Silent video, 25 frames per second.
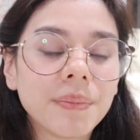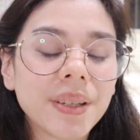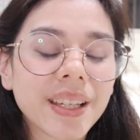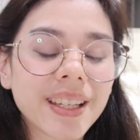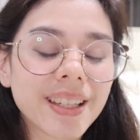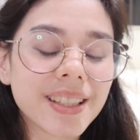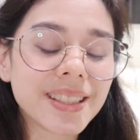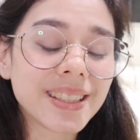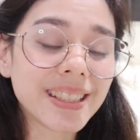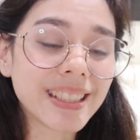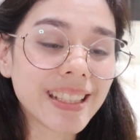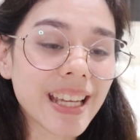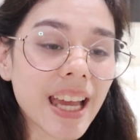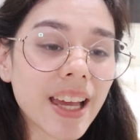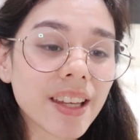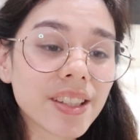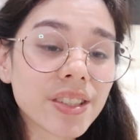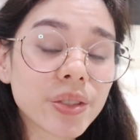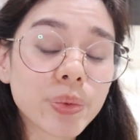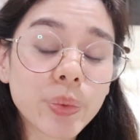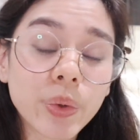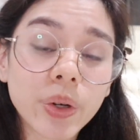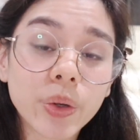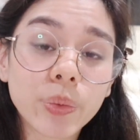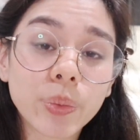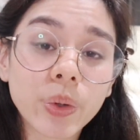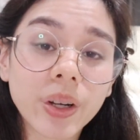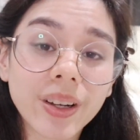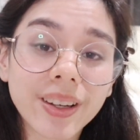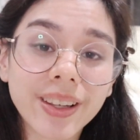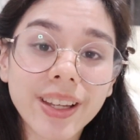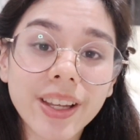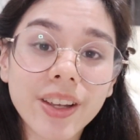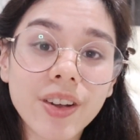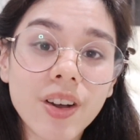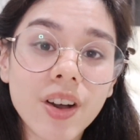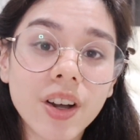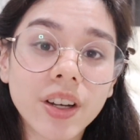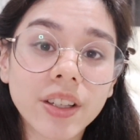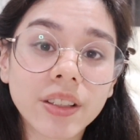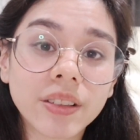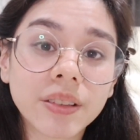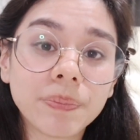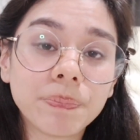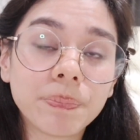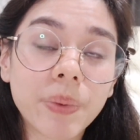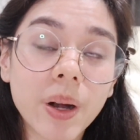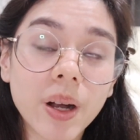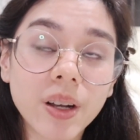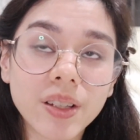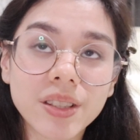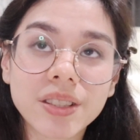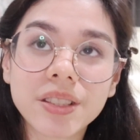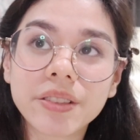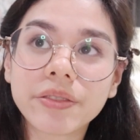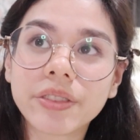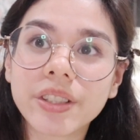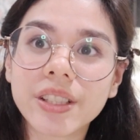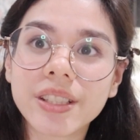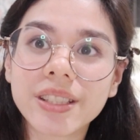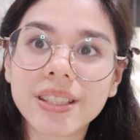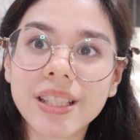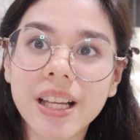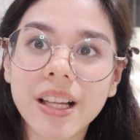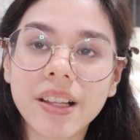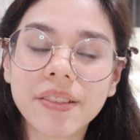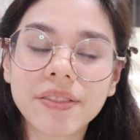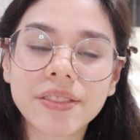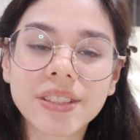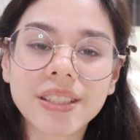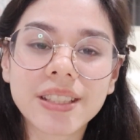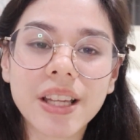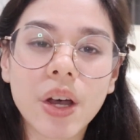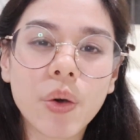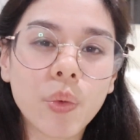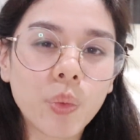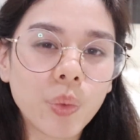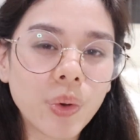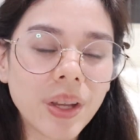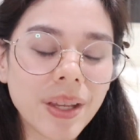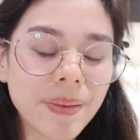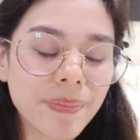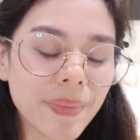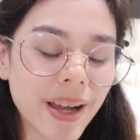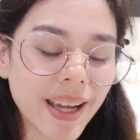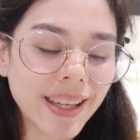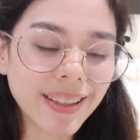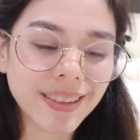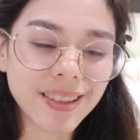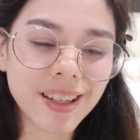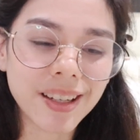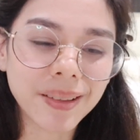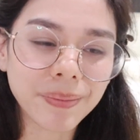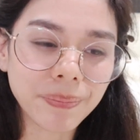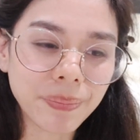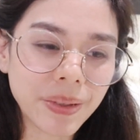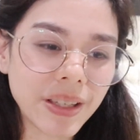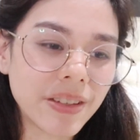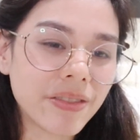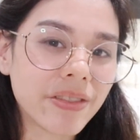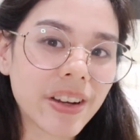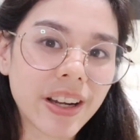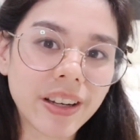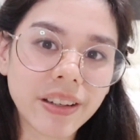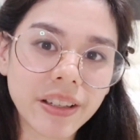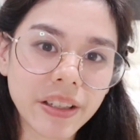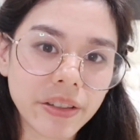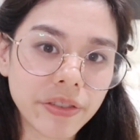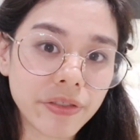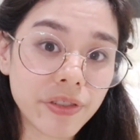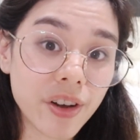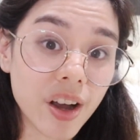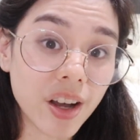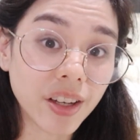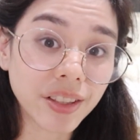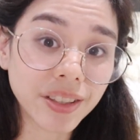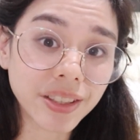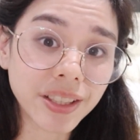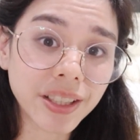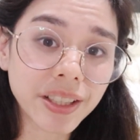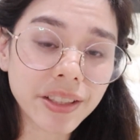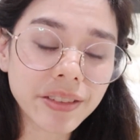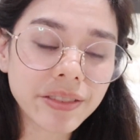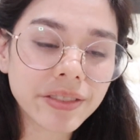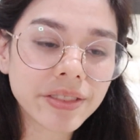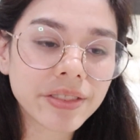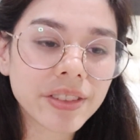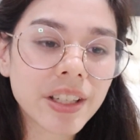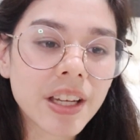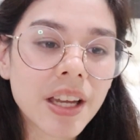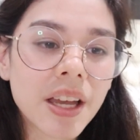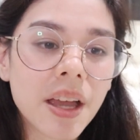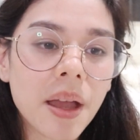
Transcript: Because yes, we're working on parts of ourselves that we might not be very fond of,